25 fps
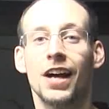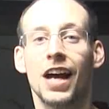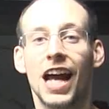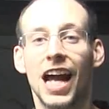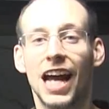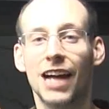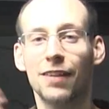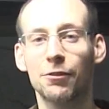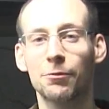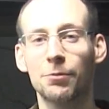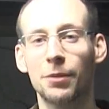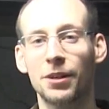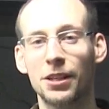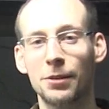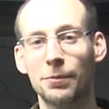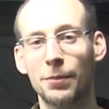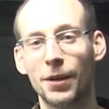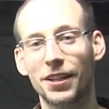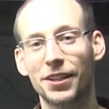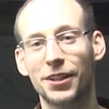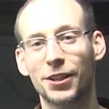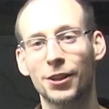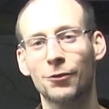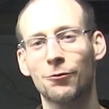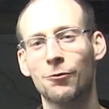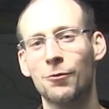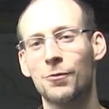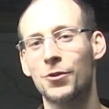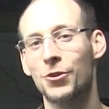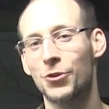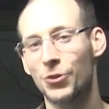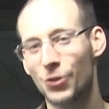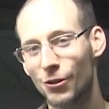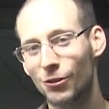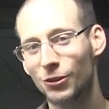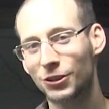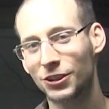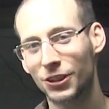Hey everybody, Ben here from the
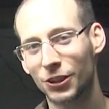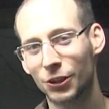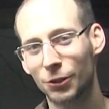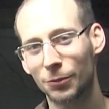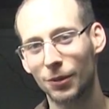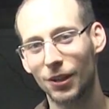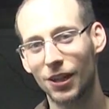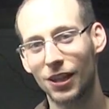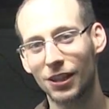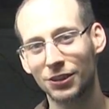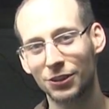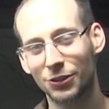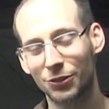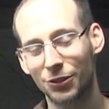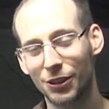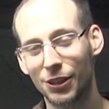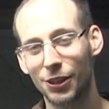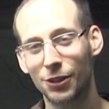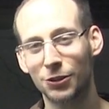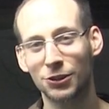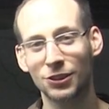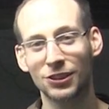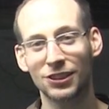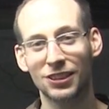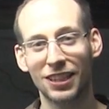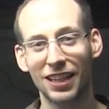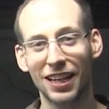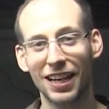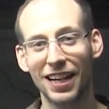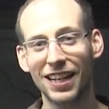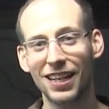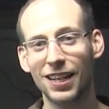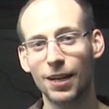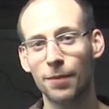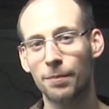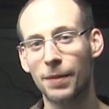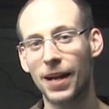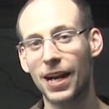new Cinderblock Studios, and
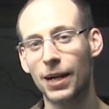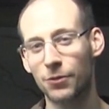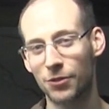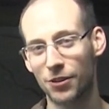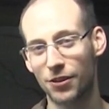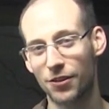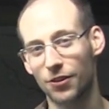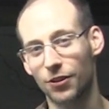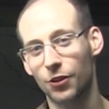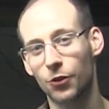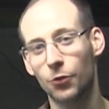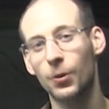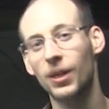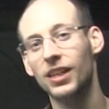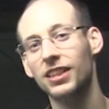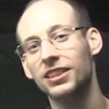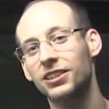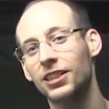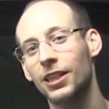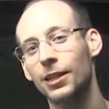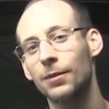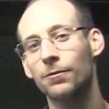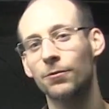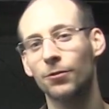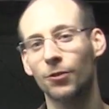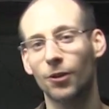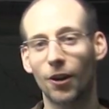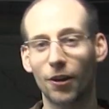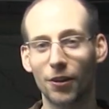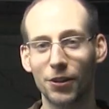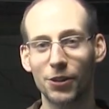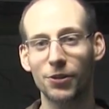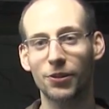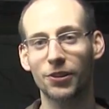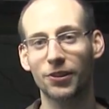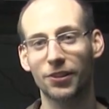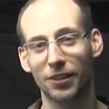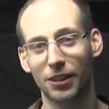today I'm back with another quick tip for all
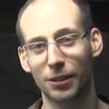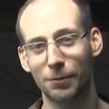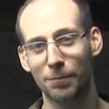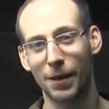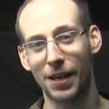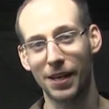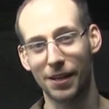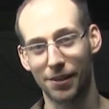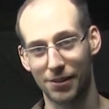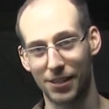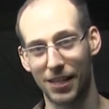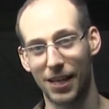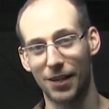you acrylic painters